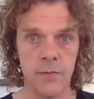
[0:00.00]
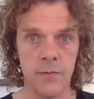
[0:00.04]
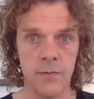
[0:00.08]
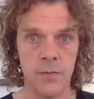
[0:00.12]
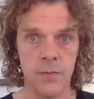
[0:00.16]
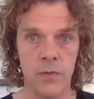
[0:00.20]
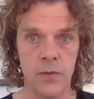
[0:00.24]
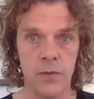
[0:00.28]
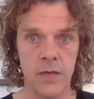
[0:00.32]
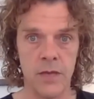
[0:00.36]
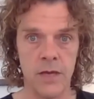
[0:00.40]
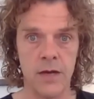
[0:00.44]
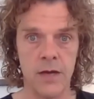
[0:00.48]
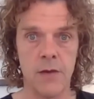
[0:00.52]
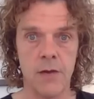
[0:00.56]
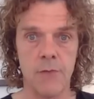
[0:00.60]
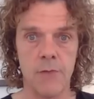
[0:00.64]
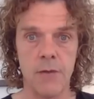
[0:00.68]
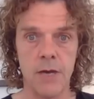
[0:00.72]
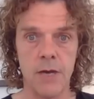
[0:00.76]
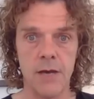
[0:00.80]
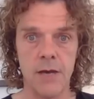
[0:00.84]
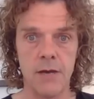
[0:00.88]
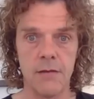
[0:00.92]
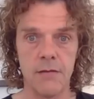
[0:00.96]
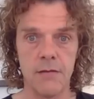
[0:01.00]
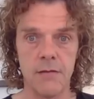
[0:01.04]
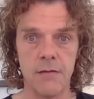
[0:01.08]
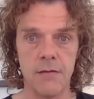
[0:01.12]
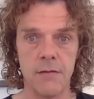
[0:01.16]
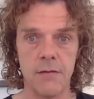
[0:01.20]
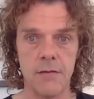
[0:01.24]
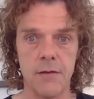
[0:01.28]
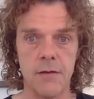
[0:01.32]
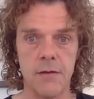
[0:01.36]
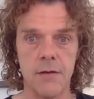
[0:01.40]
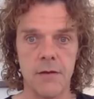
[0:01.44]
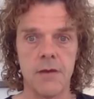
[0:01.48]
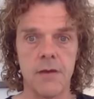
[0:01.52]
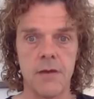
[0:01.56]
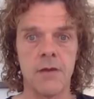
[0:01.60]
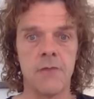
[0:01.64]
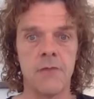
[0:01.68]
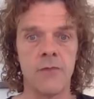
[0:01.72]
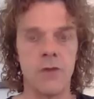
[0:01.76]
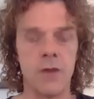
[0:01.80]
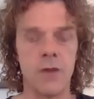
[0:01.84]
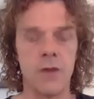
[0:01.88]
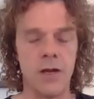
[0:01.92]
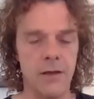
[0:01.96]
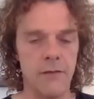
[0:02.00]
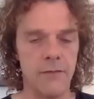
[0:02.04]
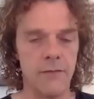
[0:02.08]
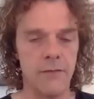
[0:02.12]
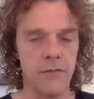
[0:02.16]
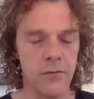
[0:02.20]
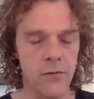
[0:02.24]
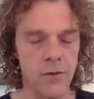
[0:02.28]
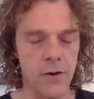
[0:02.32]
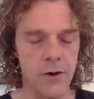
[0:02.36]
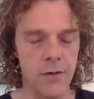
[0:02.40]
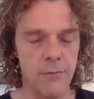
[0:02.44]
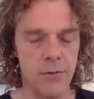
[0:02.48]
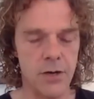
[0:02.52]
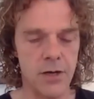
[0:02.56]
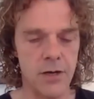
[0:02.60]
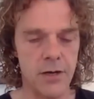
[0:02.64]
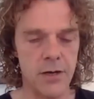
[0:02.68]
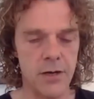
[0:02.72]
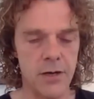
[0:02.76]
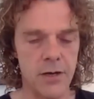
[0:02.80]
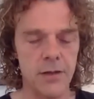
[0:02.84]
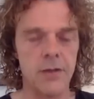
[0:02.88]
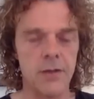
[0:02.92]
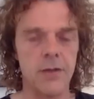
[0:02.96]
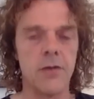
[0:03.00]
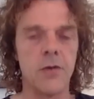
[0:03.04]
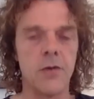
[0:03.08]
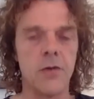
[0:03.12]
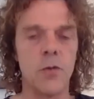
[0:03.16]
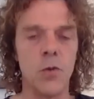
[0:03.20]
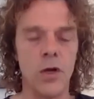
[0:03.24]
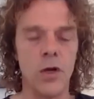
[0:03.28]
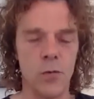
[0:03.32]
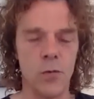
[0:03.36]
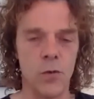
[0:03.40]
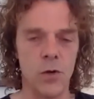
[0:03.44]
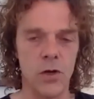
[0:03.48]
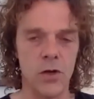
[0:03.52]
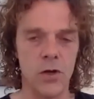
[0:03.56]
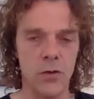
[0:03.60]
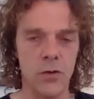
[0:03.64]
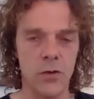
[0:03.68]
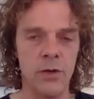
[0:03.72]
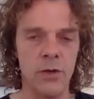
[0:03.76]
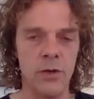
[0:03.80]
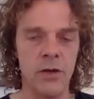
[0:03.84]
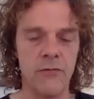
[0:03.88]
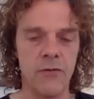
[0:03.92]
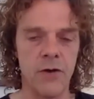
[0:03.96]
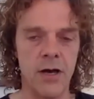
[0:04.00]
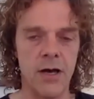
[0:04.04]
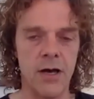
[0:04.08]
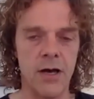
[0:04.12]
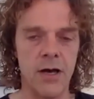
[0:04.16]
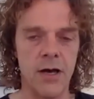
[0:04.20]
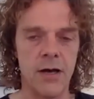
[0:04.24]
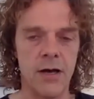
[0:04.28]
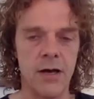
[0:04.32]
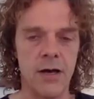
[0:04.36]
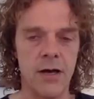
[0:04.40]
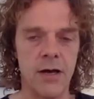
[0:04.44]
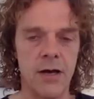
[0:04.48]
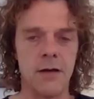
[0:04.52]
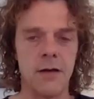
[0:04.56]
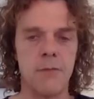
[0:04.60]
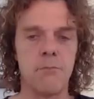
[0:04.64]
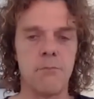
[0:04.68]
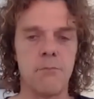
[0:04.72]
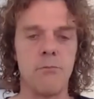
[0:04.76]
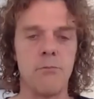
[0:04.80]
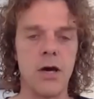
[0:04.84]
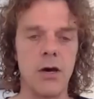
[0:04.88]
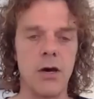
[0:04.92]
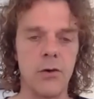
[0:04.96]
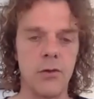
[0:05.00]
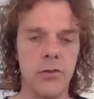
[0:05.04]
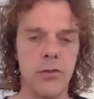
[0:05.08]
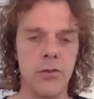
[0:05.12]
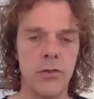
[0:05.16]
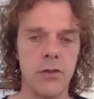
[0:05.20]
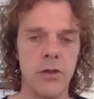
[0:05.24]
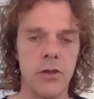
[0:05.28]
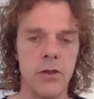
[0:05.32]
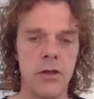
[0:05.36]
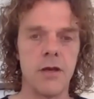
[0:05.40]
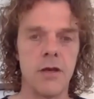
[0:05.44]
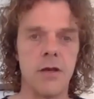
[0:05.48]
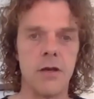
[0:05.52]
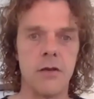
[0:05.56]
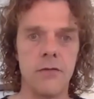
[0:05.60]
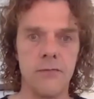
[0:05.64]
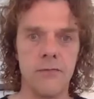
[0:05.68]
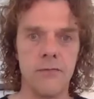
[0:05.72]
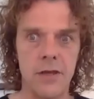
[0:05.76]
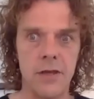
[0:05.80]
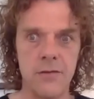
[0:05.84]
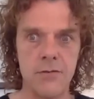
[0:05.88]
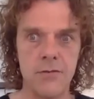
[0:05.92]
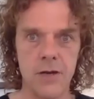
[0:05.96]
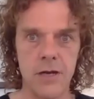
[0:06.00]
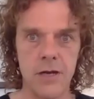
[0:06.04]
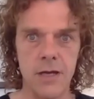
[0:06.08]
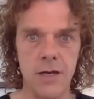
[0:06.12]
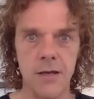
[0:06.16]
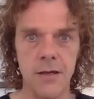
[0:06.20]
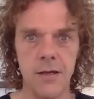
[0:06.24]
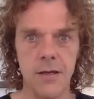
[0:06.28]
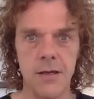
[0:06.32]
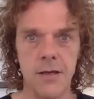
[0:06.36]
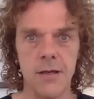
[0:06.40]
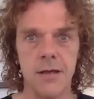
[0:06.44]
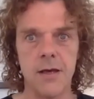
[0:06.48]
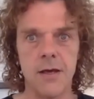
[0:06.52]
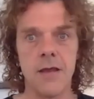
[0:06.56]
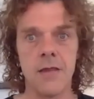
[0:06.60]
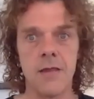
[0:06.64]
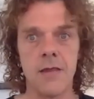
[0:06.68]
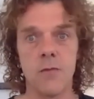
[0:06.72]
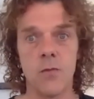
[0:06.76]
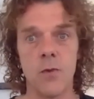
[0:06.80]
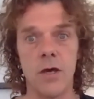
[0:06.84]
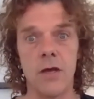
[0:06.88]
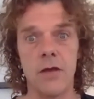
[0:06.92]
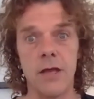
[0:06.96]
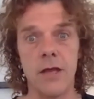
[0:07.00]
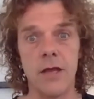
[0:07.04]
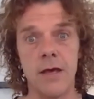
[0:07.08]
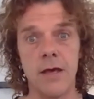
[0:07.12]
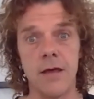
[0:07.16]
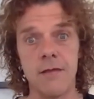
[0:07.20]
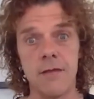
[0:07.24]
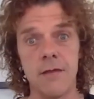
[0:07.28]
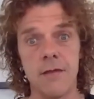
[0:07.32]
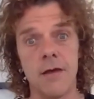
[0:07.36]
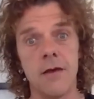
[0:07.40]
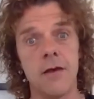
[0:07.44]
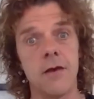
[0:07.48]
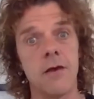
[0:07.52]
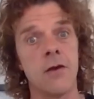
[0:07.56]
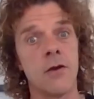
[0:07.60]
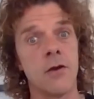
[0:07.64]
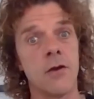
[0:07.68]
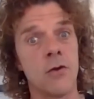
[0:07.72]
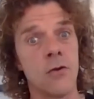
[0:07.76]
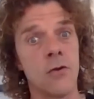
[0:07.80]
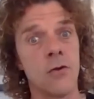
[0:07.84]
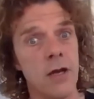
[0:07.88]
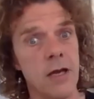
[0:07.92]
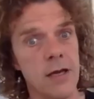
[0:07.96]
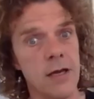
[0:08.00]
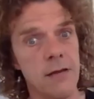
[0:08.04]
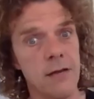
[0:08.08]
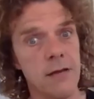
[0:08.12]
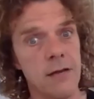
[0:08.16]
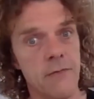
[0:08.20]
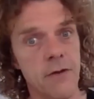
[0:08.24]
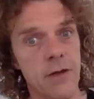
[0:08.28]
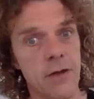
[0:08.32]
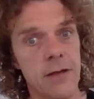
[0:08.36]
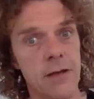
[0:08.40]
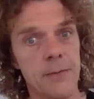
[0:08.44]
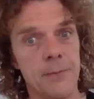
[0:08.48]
than our minds. If we leave it to our body, we will be fine, both individually as well as collectively.